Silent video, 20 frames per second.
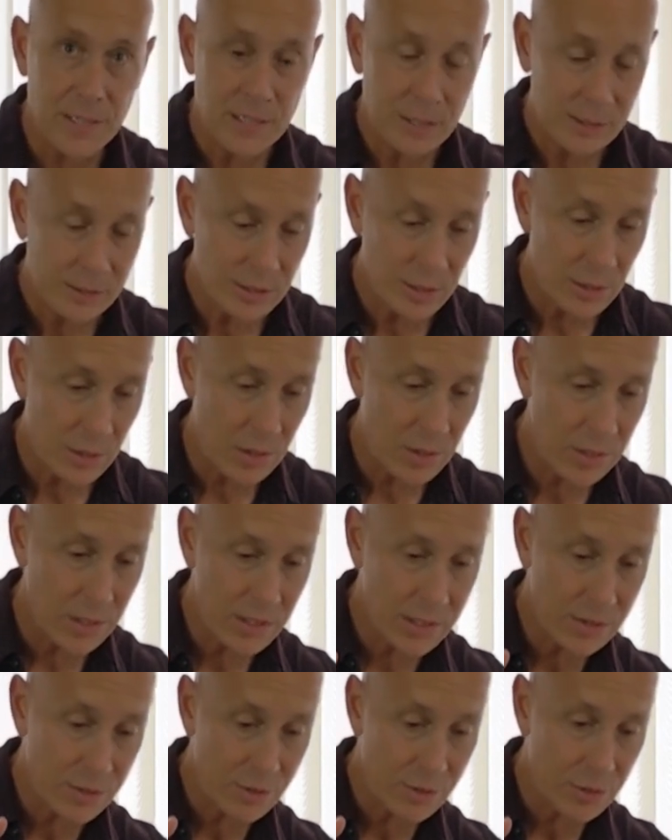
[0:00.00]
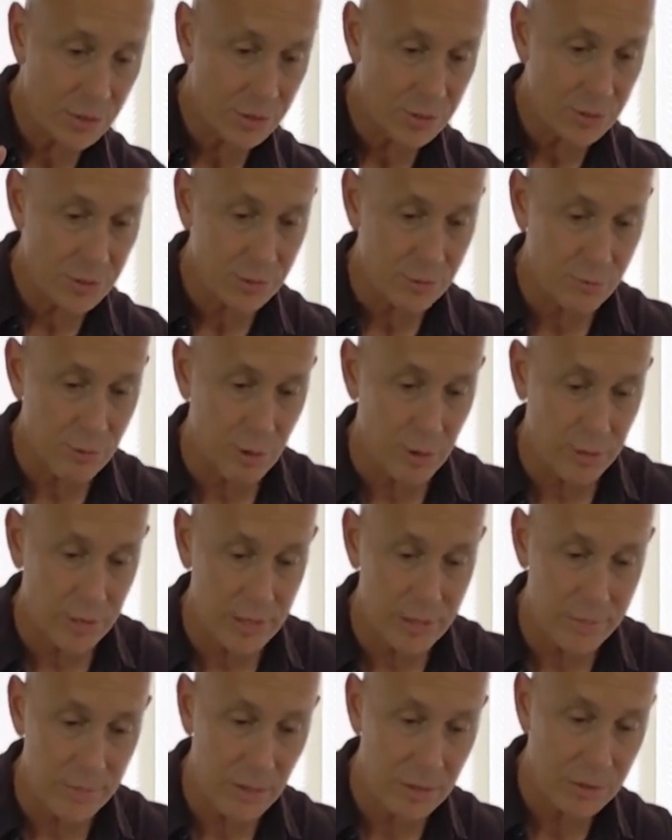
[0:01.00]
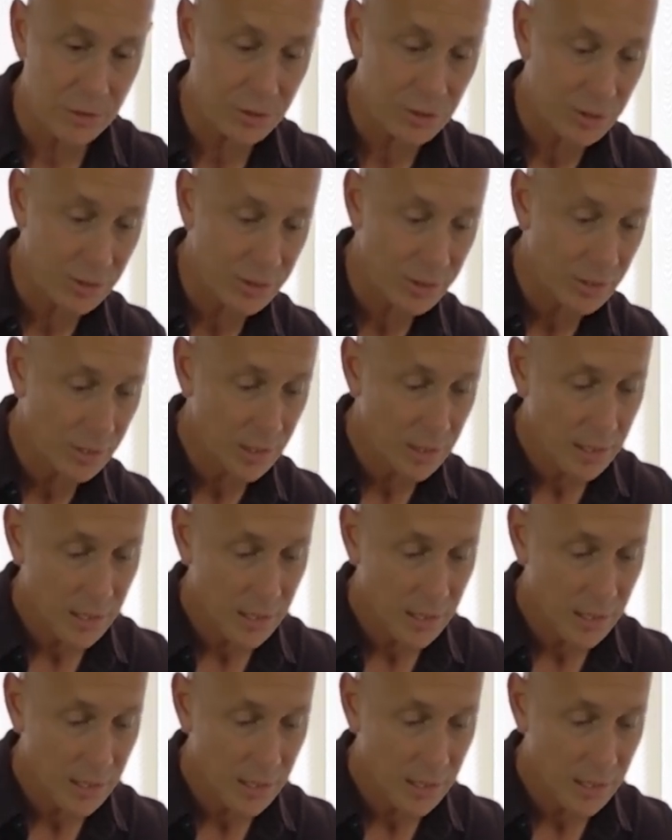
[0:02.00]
so I'm going to introduce this rocking motion